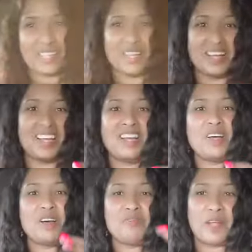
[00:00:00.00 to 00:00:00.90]
are
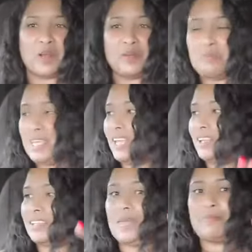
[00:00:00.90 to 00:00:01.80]
following me
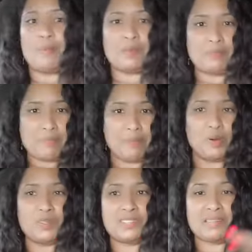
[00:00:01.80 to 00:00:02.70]
and keep up with my
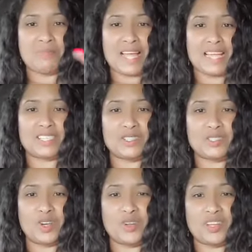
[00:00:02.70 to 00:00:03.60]
posts and my IG
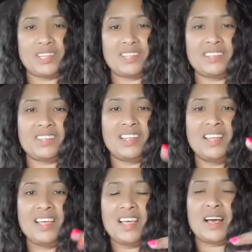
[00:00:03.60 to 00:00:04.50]
stories
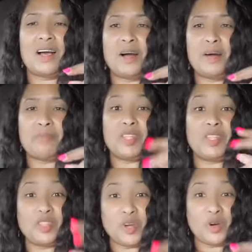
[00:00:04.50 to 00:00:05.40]

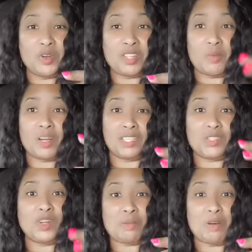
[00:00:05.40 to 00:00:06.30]
know that we're going to
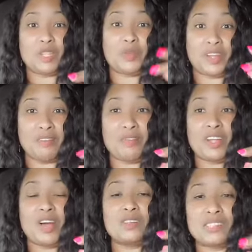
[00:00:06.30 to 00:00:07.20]
talk about recovery
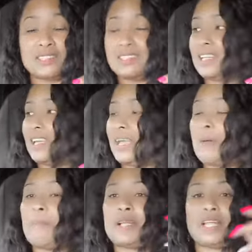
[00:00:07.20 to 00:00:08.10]
houses today.
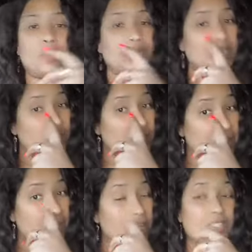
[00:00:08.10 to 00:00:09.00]
But I want to talk
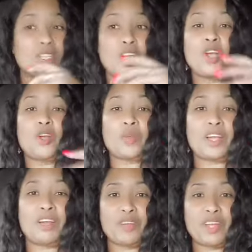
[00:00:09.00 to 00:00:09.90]
about
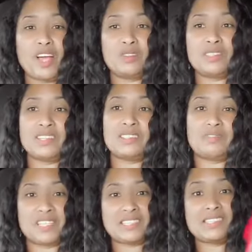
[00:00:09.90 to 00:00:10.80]
recovery houses
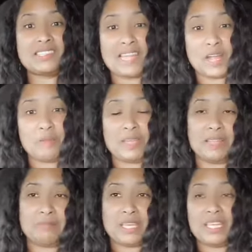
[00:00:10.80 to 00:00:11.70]
versus
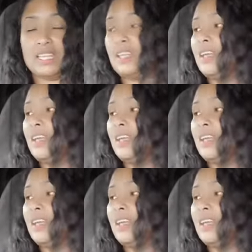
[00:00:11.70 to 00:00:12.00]
Airbnb.